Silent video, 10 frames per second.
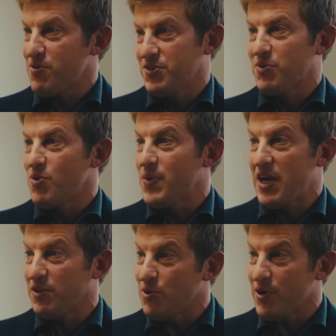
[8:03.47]
It's like we'll
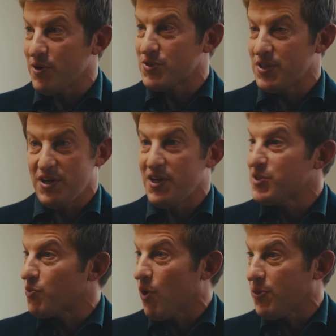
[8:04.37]
pay lawyers, and
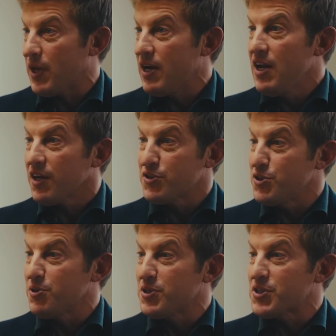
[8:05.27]
it's worth it
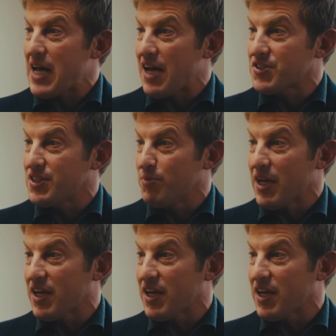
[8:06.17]
because you can just ask them,